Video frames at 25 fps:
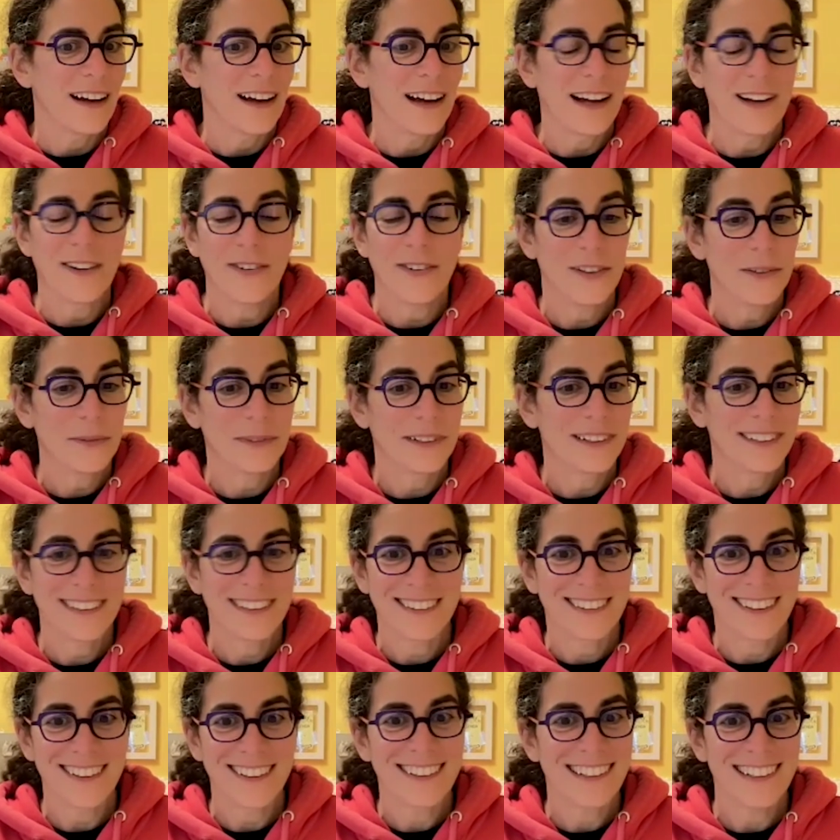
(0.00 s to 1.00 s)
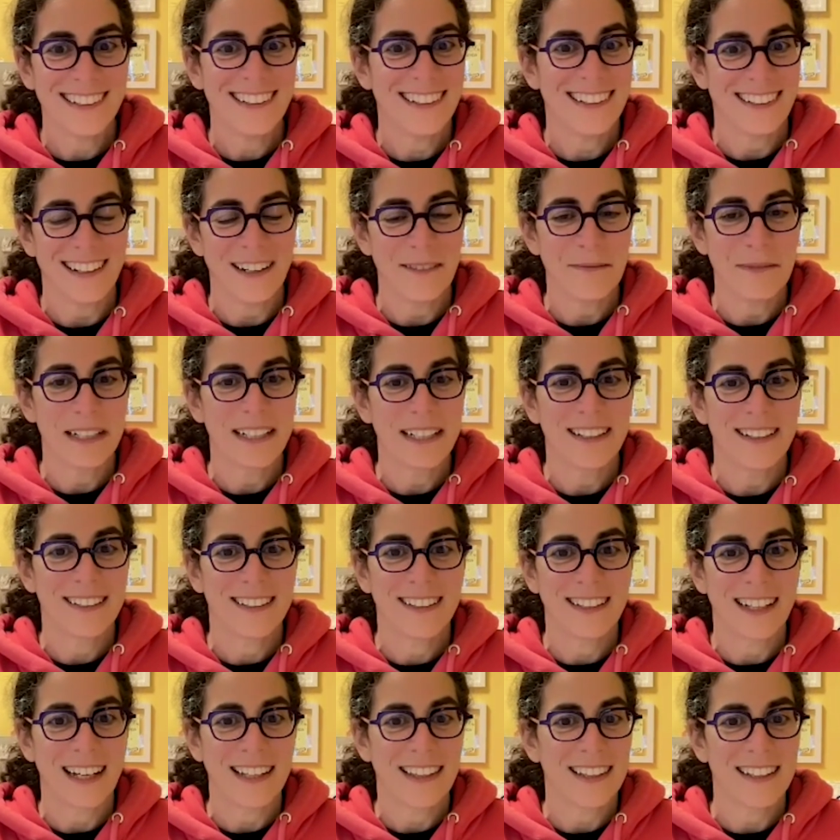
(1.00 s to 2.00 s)
I feel really lucky. I
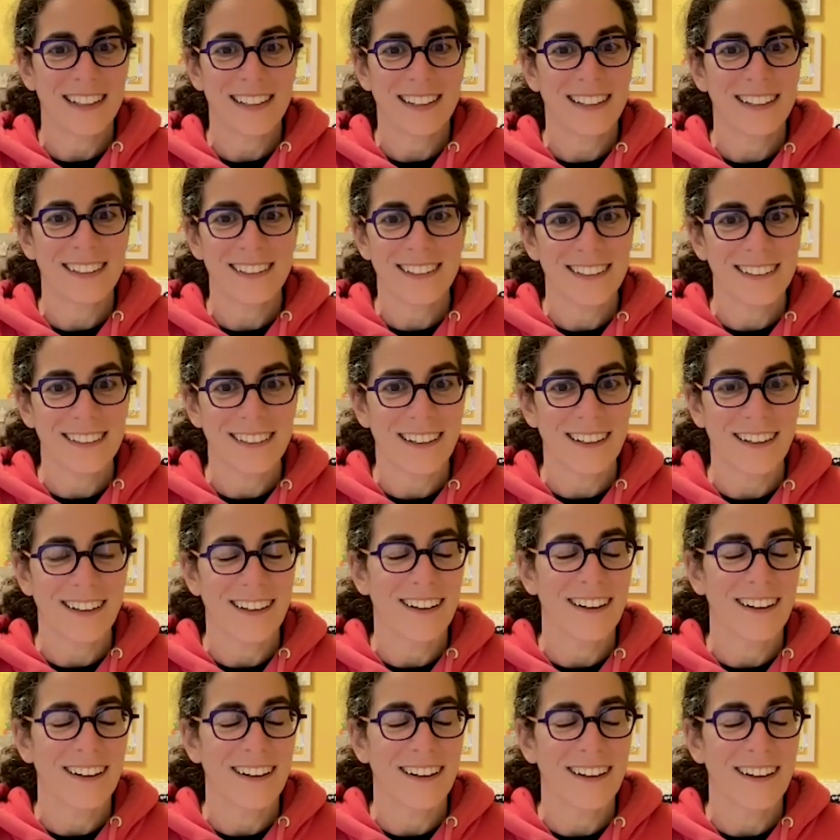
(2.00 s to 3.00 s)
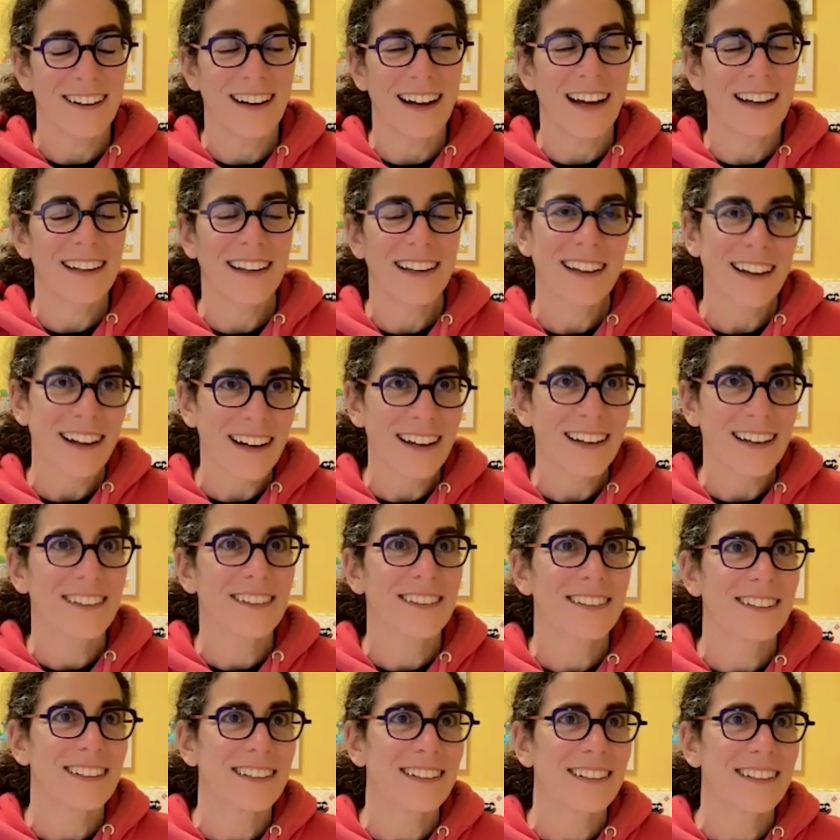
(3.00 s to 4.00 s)
mean, I think they did. I
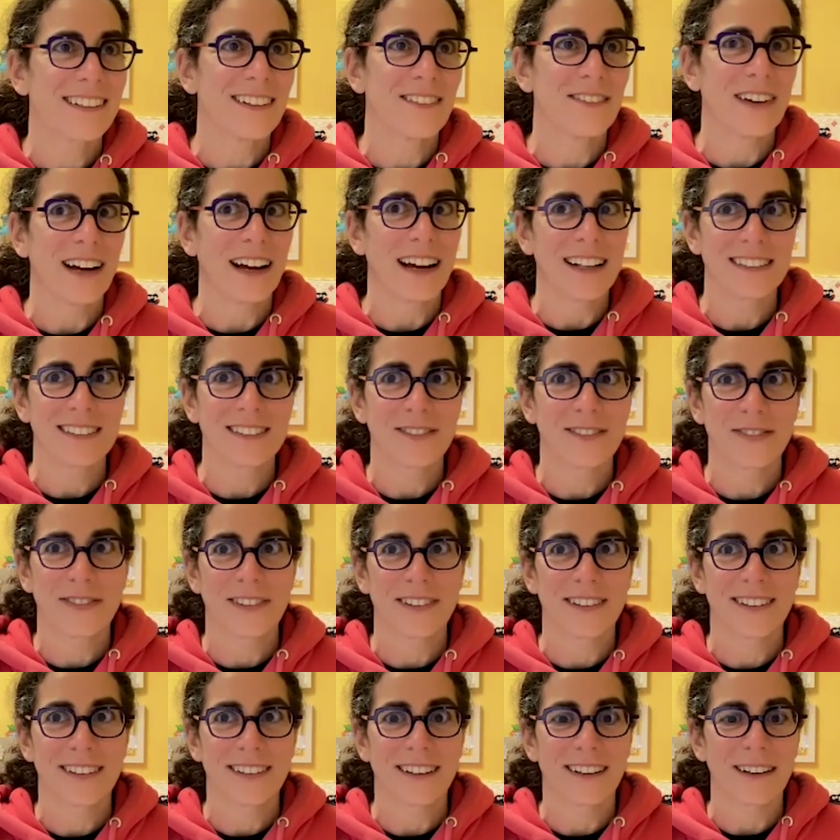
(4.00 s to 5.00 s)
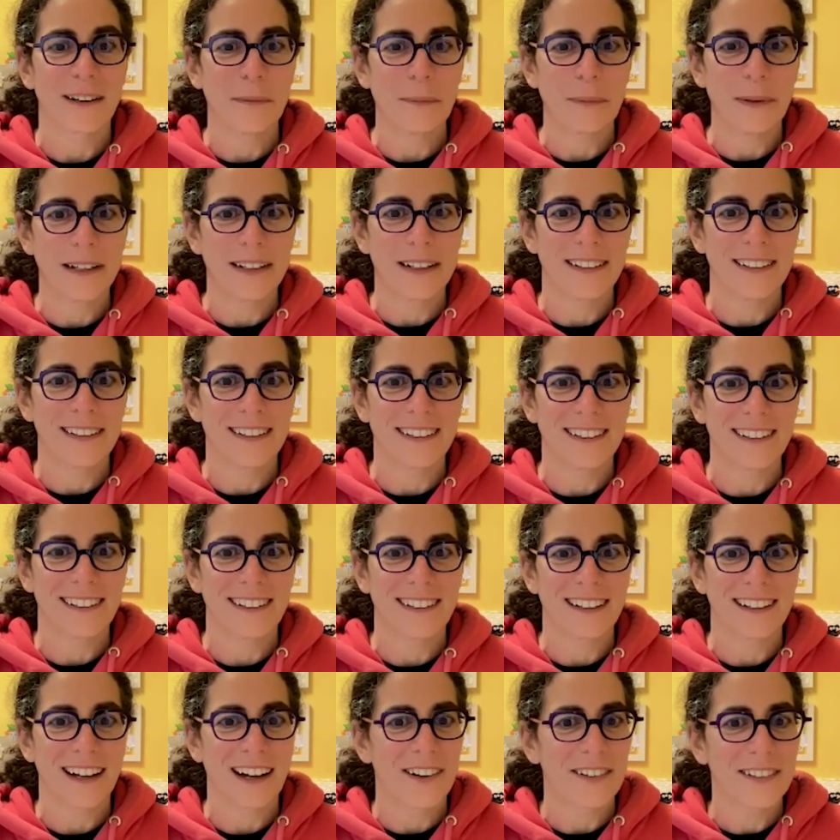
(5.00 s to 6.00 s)
couldn't have asked for a better
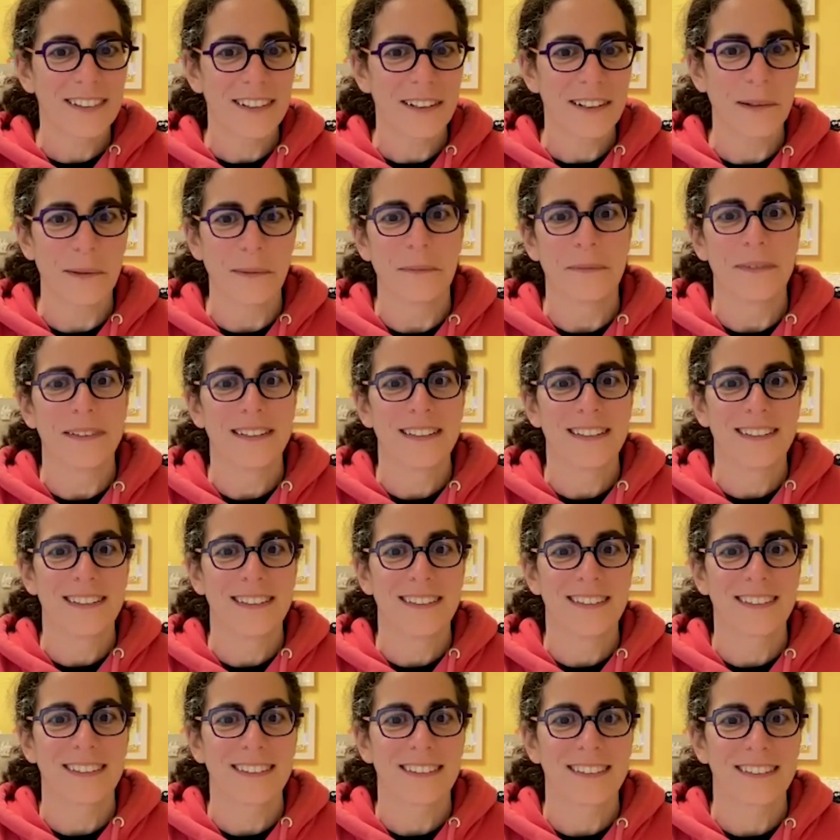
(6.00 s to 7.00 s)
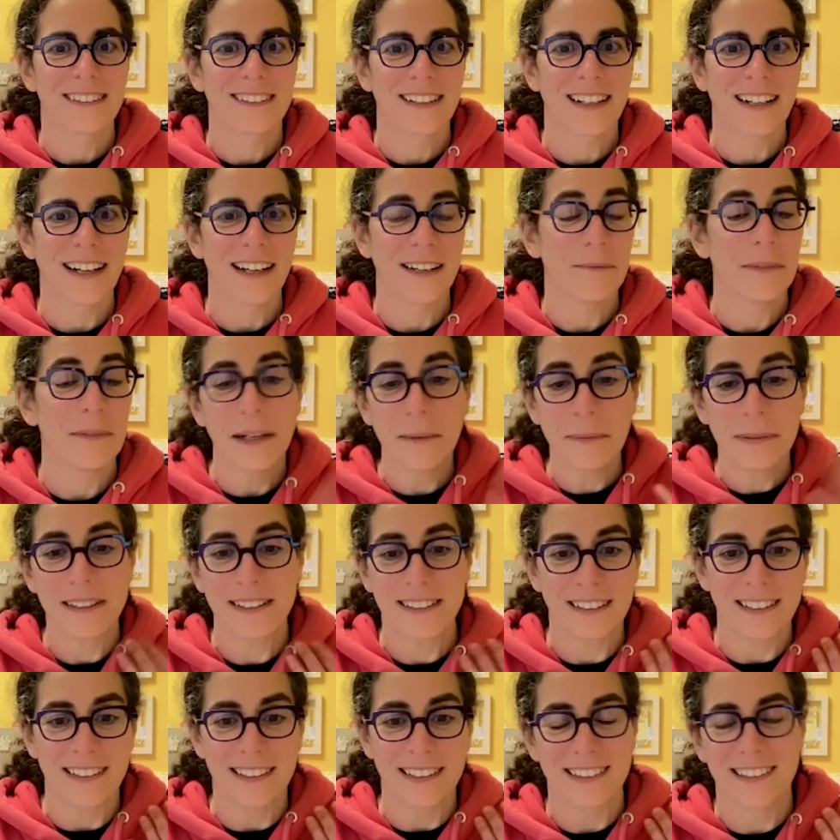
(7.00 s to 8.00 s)
outcome, in my
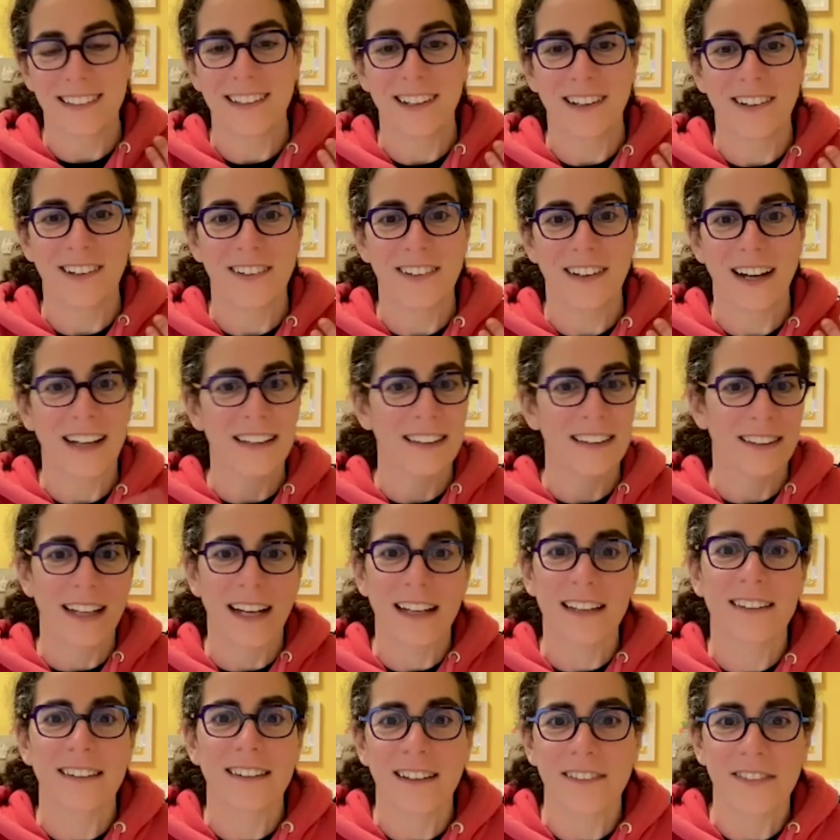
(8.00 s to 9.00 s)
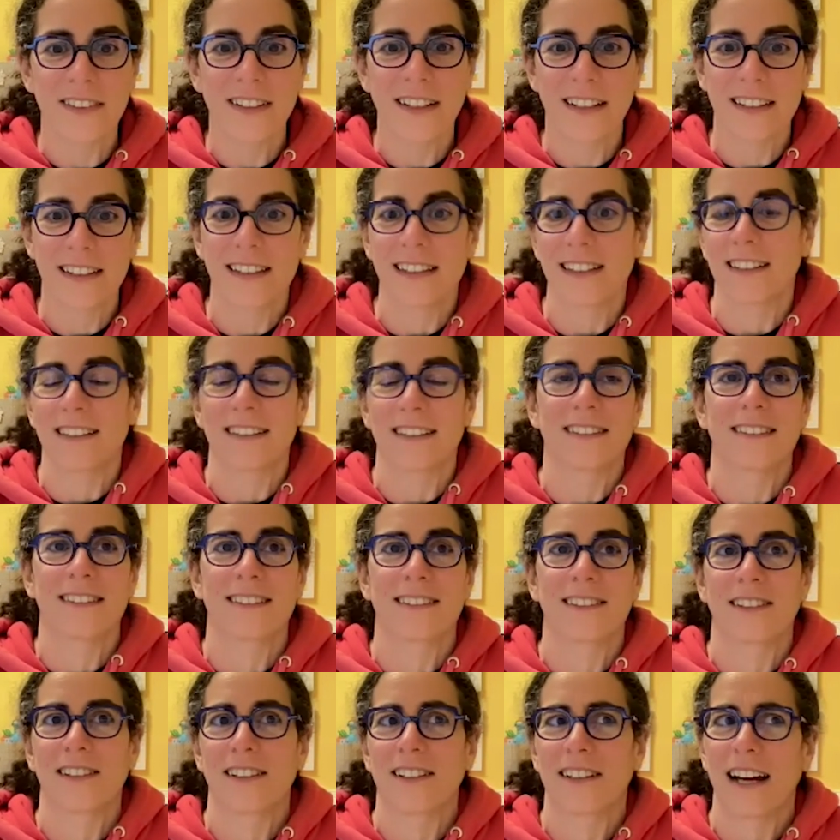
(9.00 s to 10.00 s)
opinion. I love it. I think
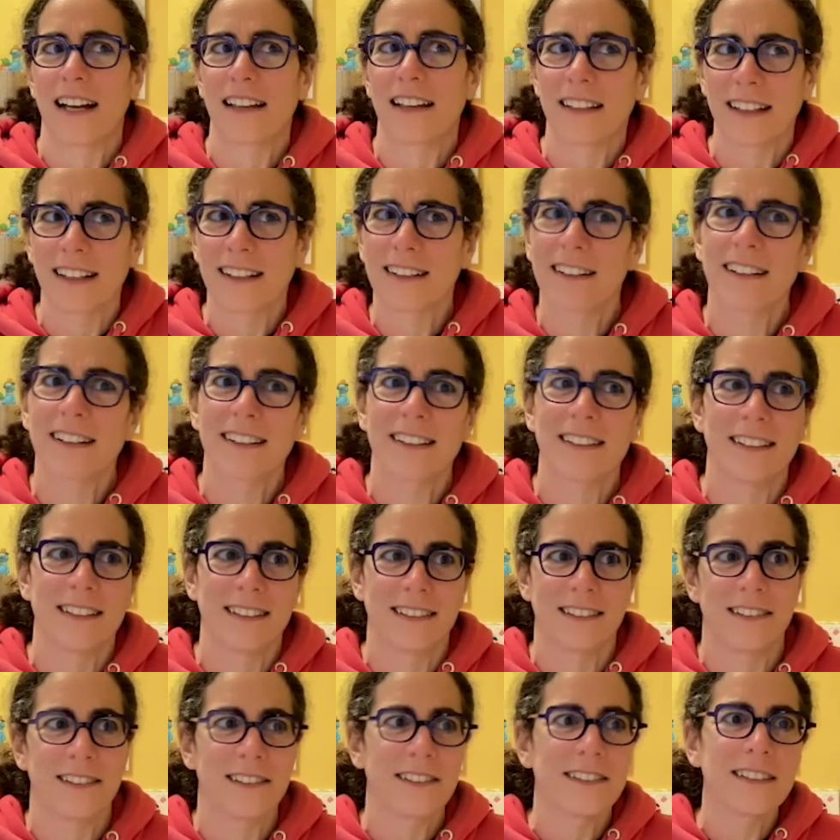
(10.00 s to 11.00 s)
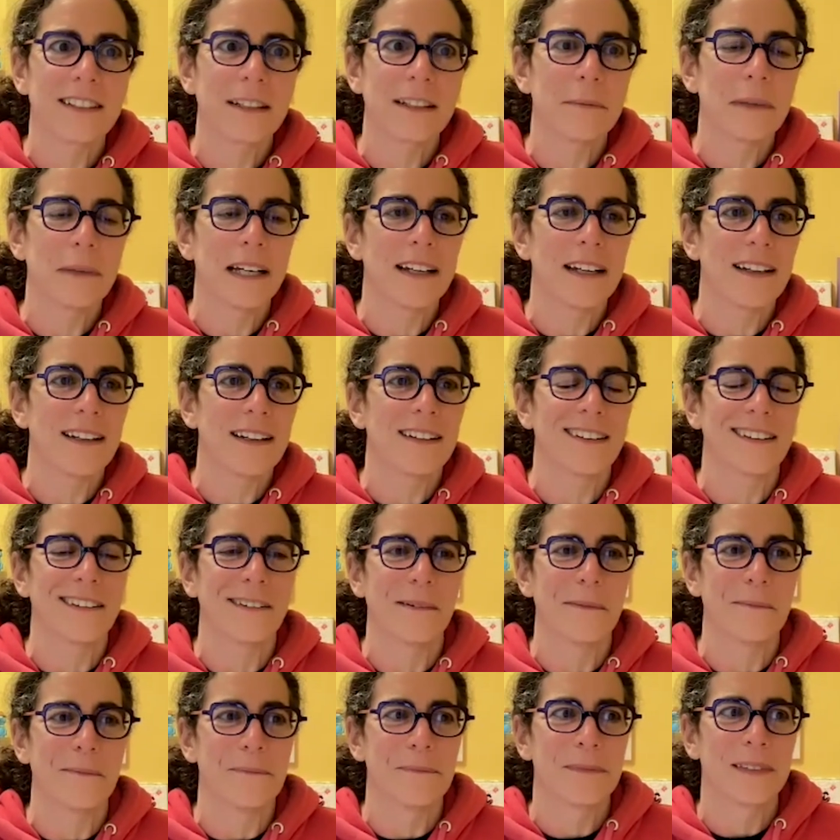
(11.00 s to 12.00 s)
I like all the decisions he made.
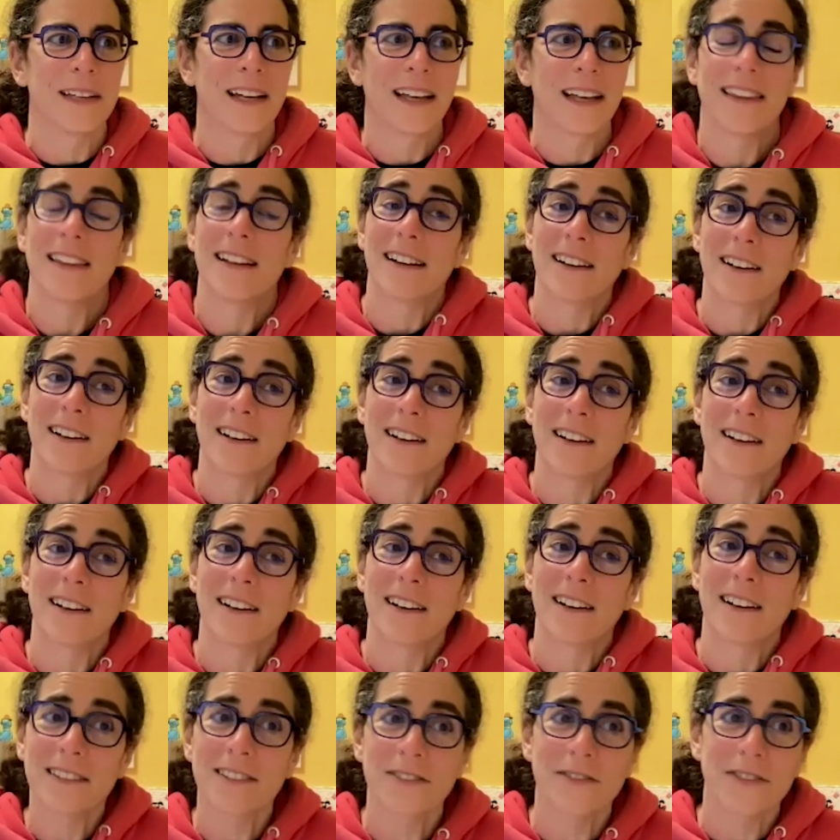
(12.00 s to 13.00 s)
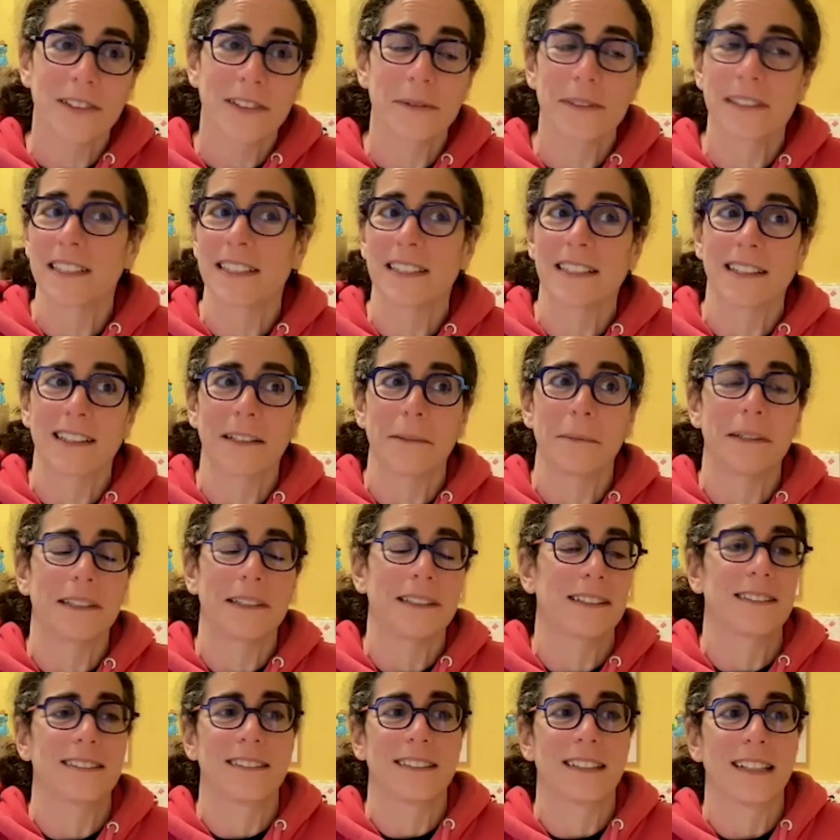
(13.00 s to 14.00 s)
And then I also feel really lucky
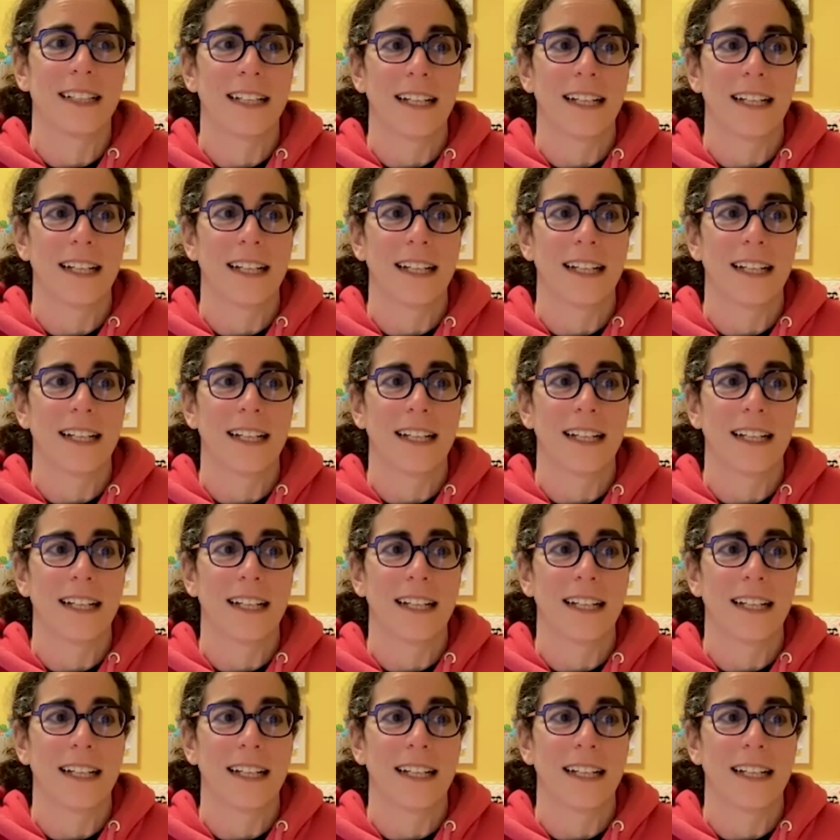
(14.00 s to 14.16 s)
because